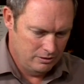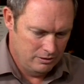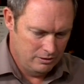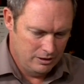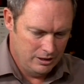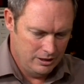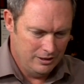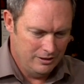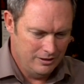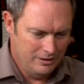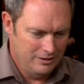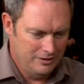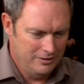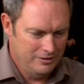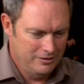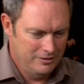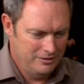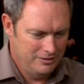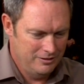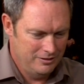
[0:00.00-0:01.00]
That is
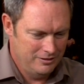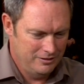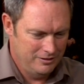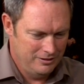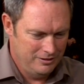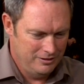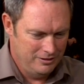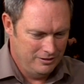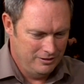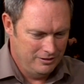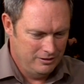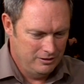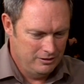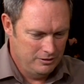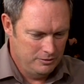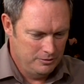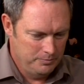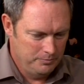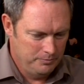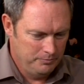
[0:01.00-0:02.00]
brilliant.
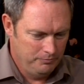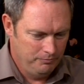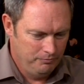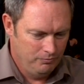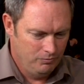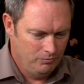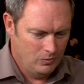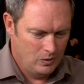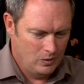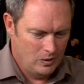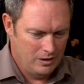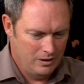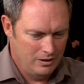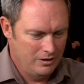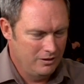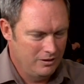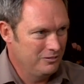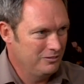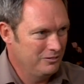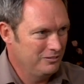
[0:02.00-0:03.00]
And,
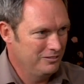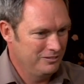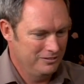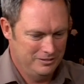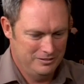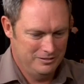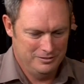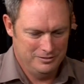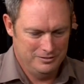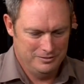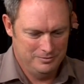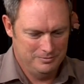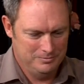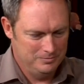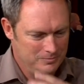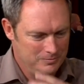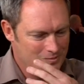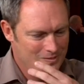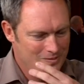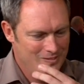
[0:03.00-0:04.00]
and for people who can't
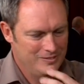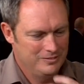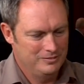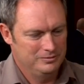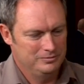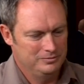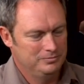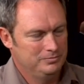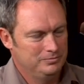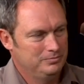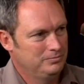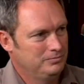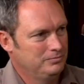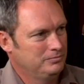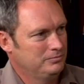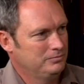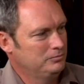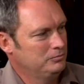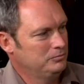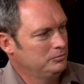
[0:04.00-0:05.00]
see, let me see if I can
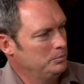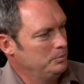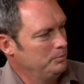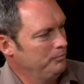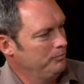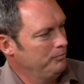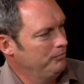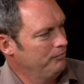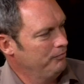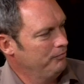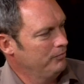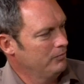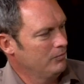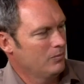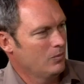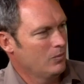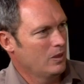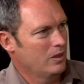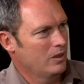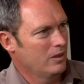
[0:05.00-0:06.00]
get that on the camera.
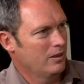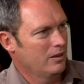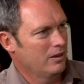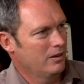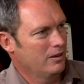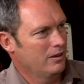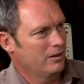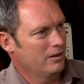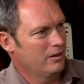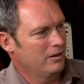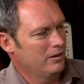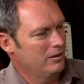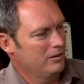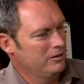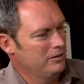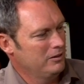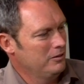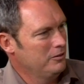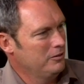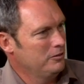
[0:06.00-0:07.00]
It,
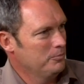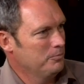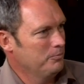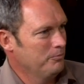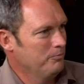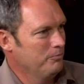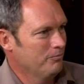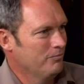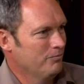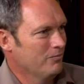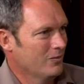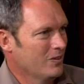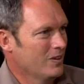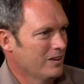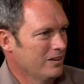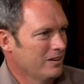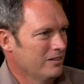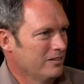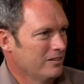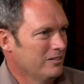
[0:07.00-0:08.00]
it, it actually
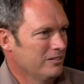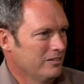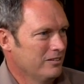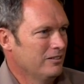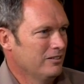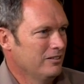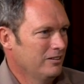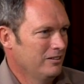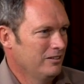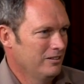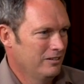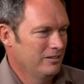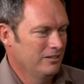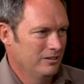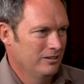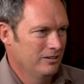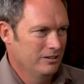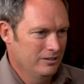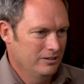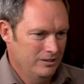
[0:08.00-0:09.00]
lets you do
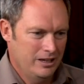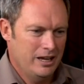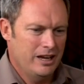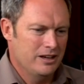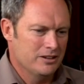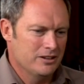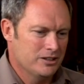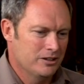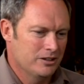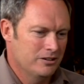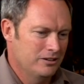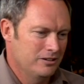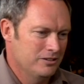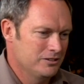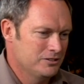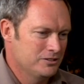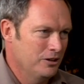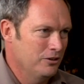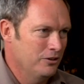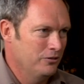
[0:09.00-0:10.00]
thicknesses and yeah, it's pressure so,
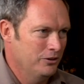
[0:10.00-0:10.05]
sensitive.